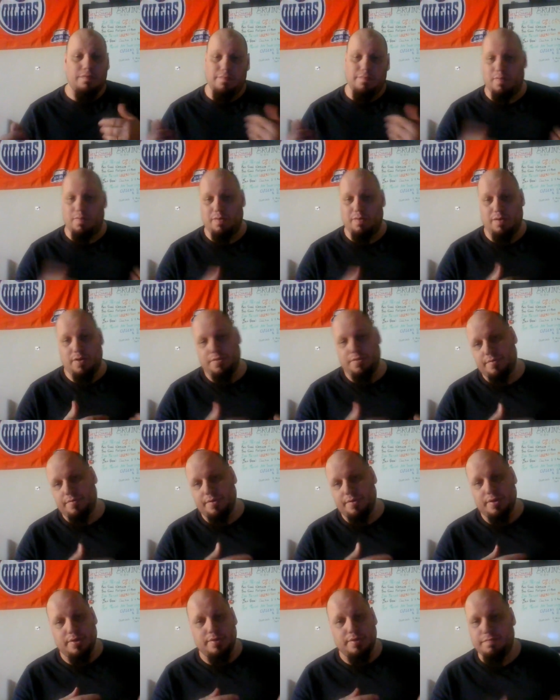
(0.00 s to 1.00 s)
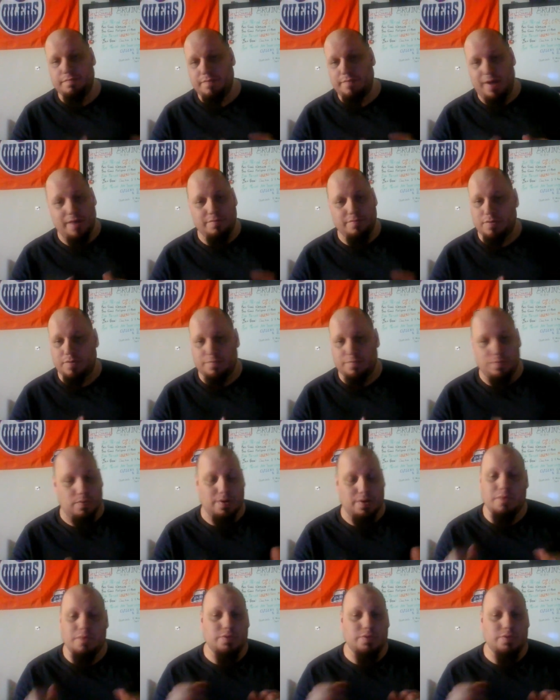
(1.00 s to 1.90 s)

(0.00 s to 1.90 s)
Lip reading: 4 on 3, 5 on 4.